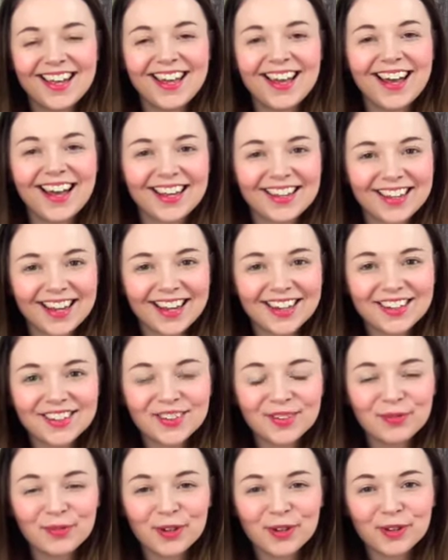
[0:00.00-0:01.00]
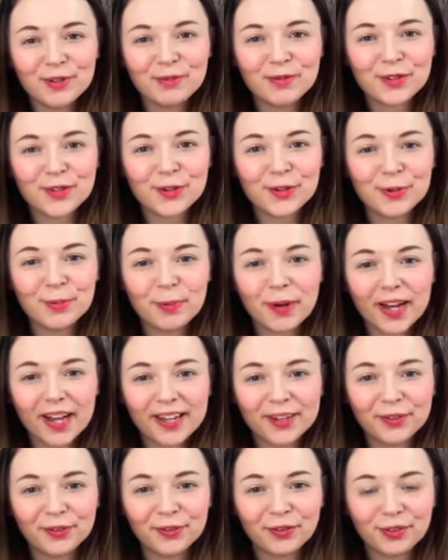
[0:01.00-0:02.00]
Hi guys and welcome to
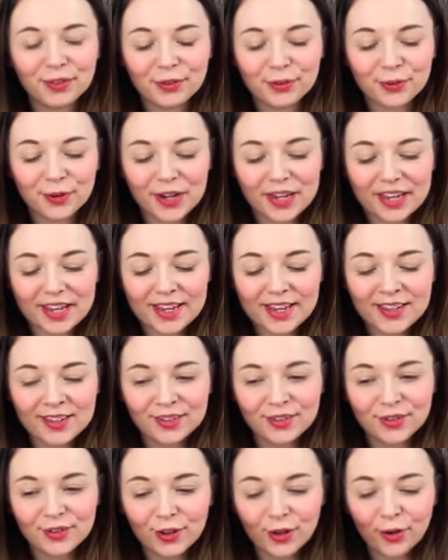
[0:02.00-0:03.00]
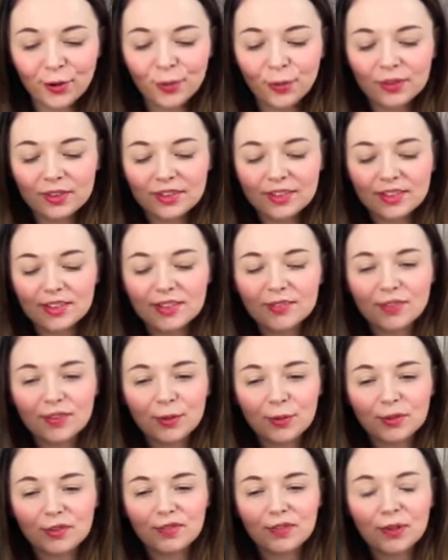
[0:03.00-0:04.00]
pile 3. So this is for
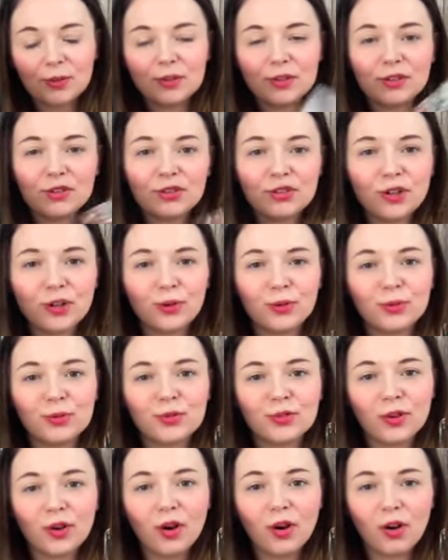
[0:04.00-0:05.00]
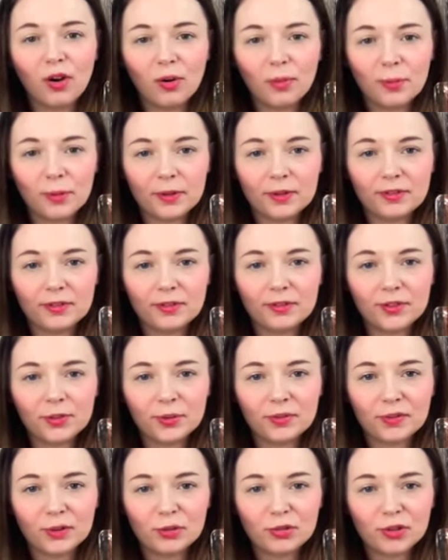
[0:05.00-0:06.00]
those of you that chose Auburn. So
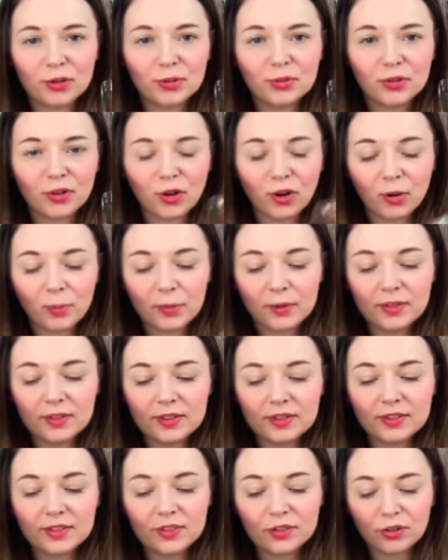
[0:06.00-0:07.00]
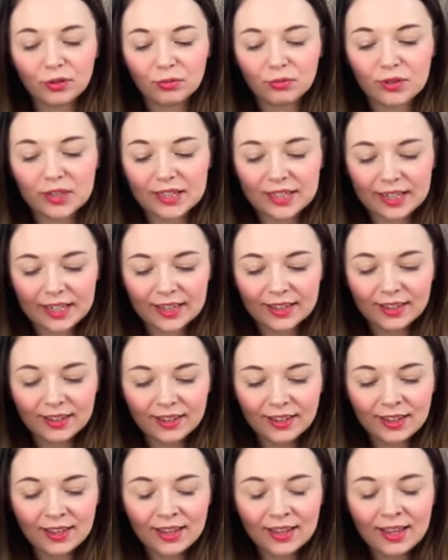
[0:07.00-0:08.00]
if you chose Auburn, this is your reading.
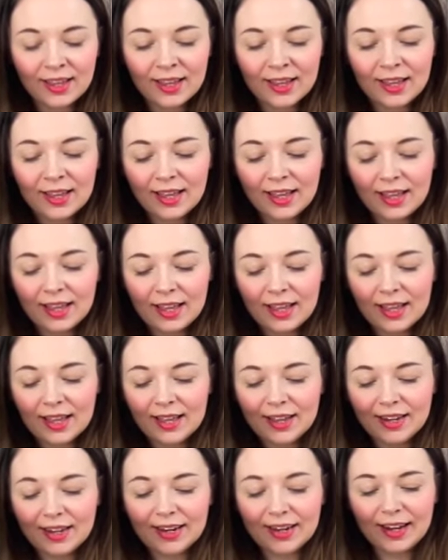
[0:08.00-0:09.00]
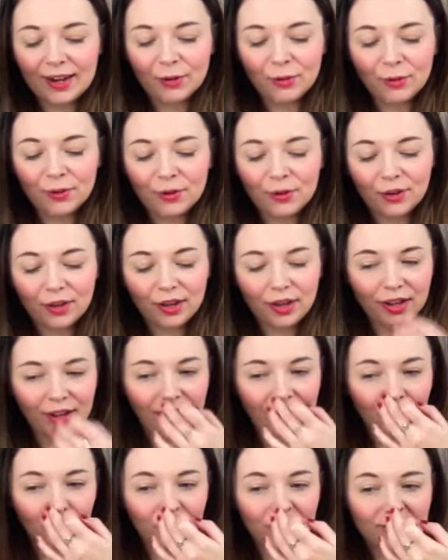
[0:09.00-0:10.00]
Now,
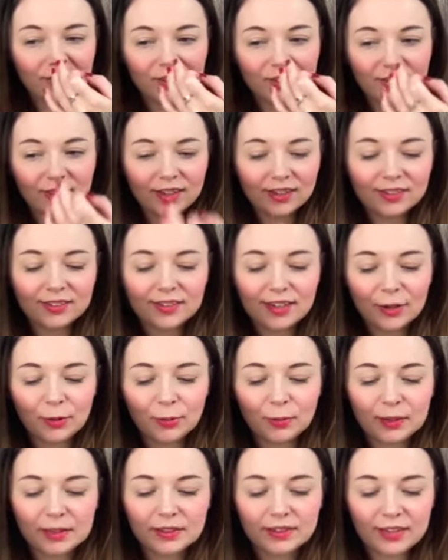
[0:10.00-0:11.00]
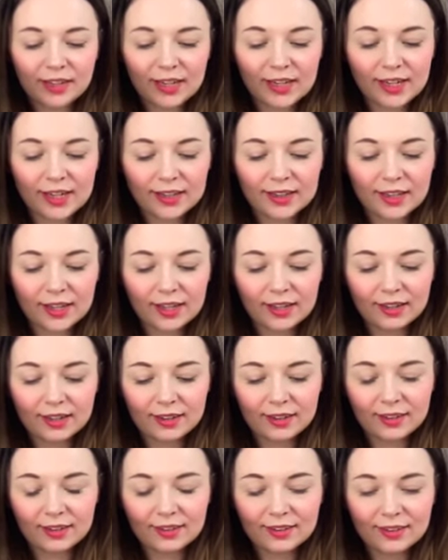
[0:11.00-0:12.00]
I want to start out by saying that
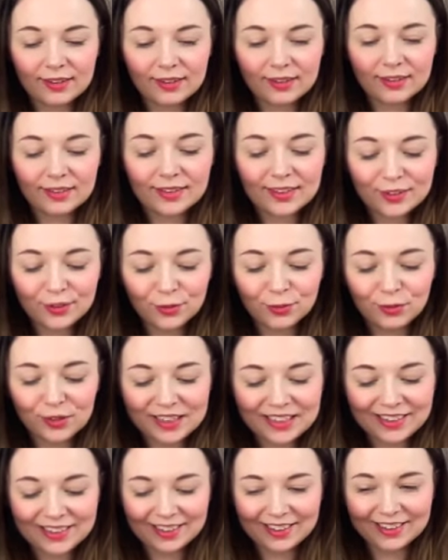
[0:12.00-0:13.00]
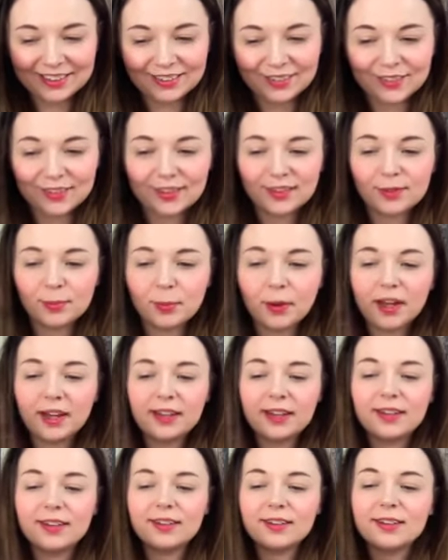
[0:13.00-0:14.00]
this reading,
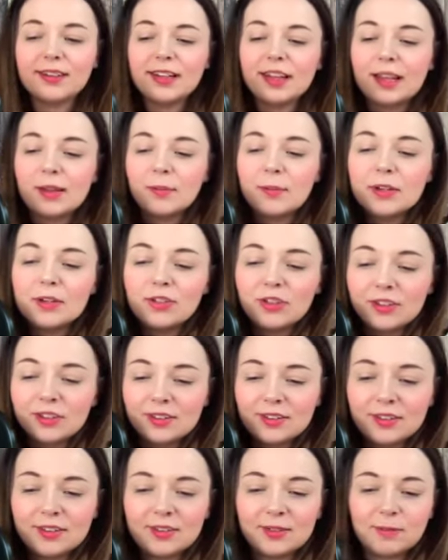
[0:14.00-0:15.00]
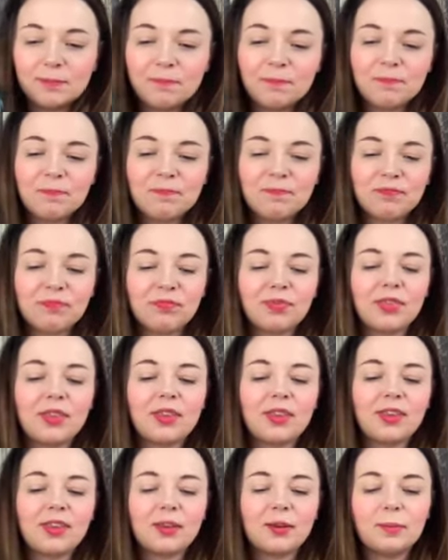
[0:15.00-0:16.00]
despite the images
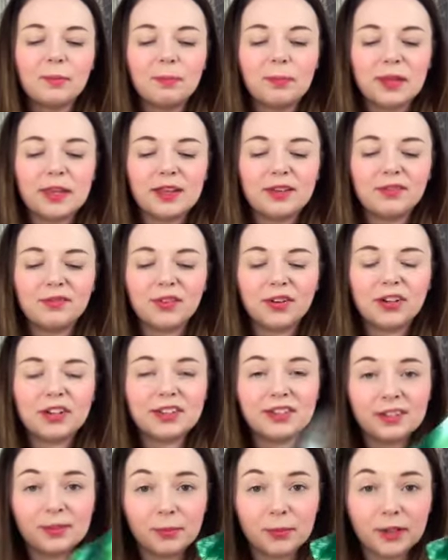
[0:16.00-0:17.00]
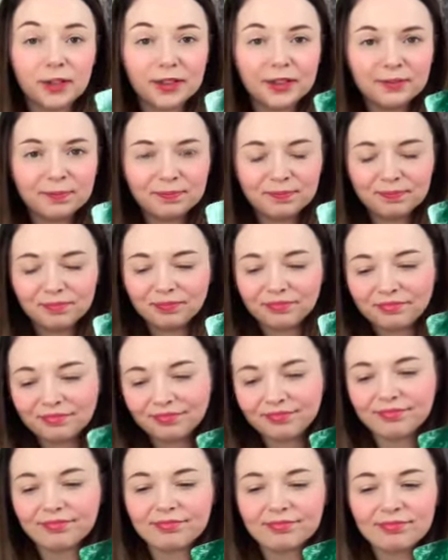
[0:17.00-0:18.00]
being very similar,
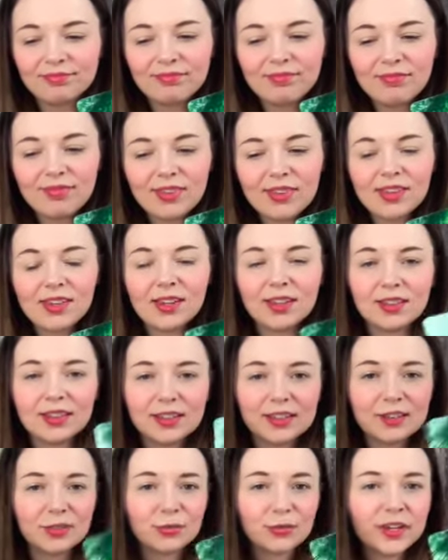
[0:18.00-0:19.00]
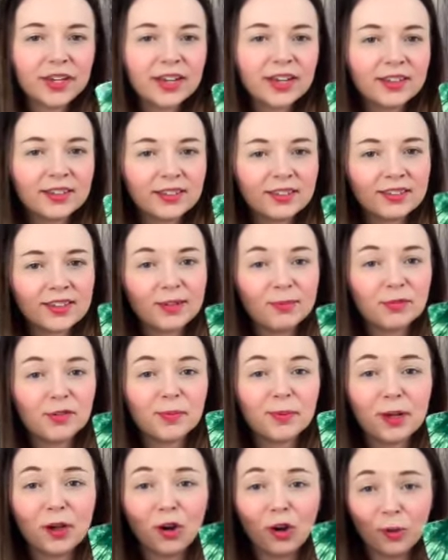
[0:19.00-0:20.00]
these readings seem to
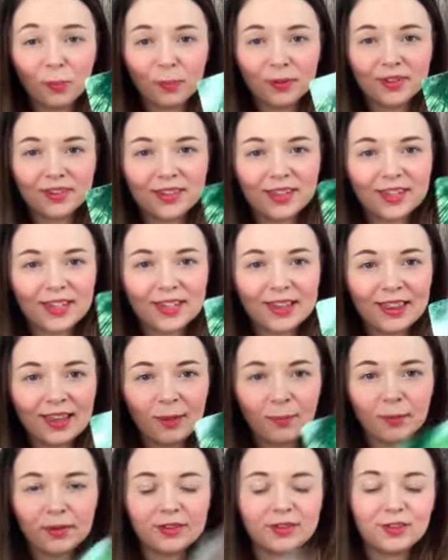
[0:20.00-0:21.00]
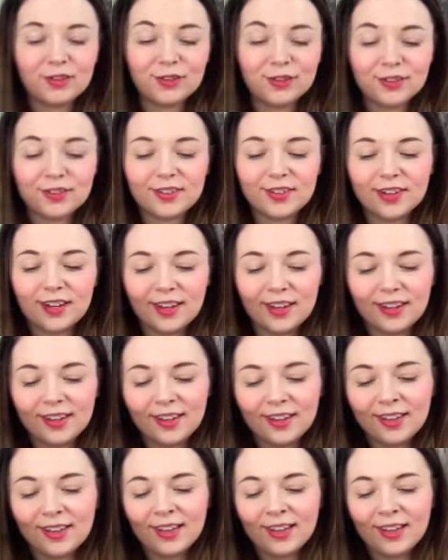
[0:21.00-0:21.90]
be opposite in their messages today.